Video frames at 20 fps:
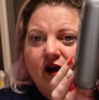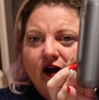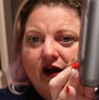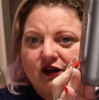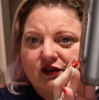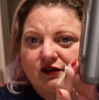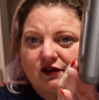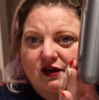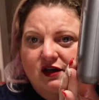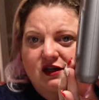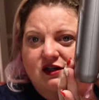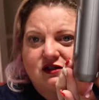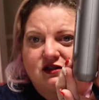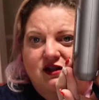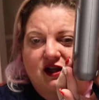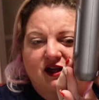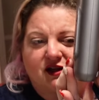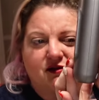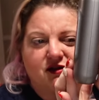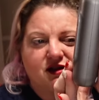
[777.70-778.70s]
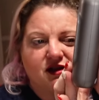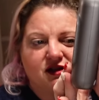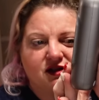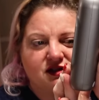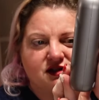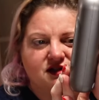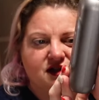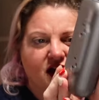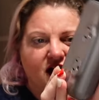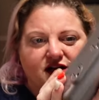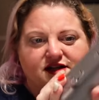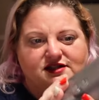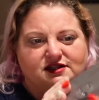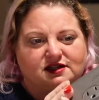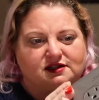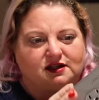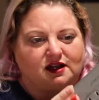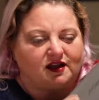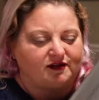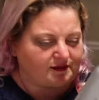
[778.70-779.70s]
as far as like size
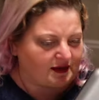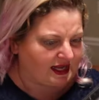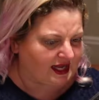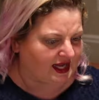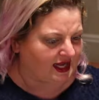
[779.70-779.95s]
of my